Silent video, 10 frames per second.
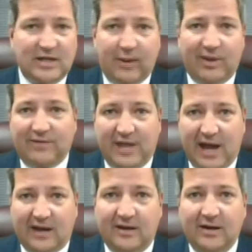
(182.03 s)
Now we have the
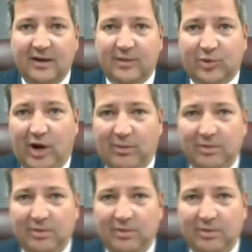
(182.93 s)
added problem